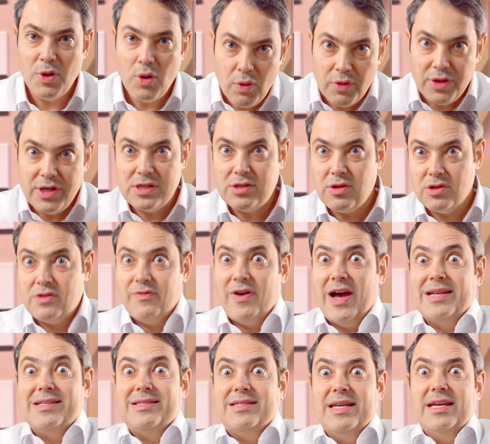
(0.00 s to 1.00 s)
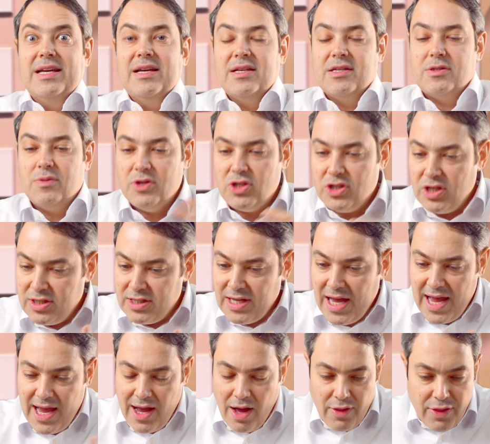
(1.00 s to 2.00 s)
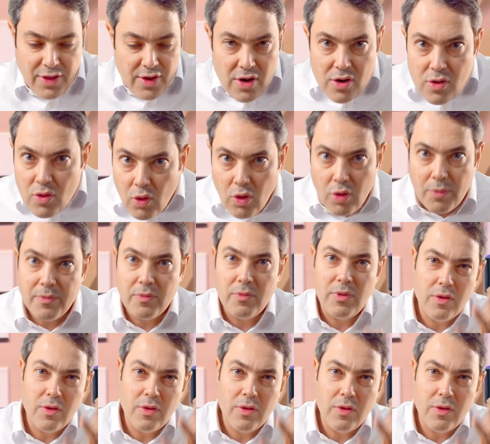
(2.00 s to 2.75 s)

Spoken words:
All these sorts of ideas which today are the norm,